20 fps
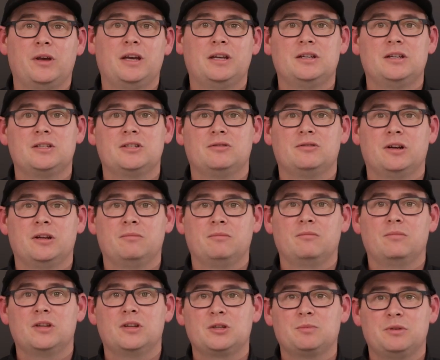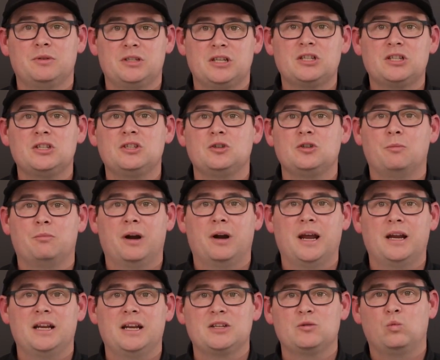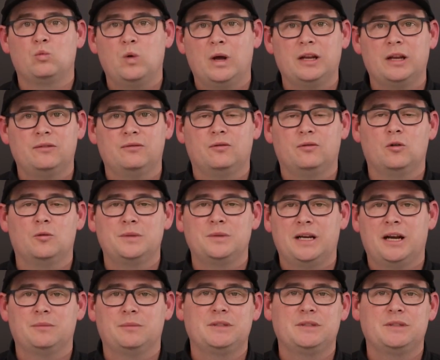your industry. This positions your brand as well-informed and